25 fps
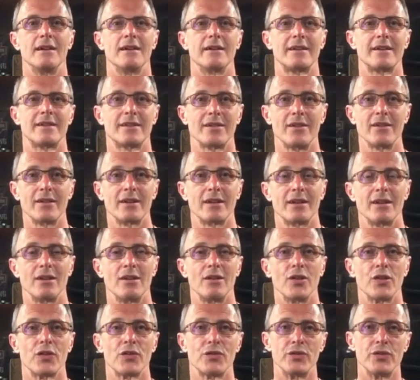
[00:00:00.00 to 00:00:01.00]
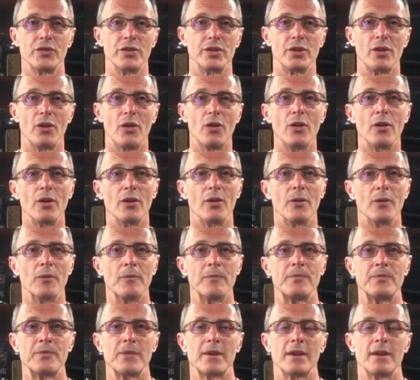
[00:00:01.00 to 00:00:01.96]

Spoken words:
sight glass for the oil,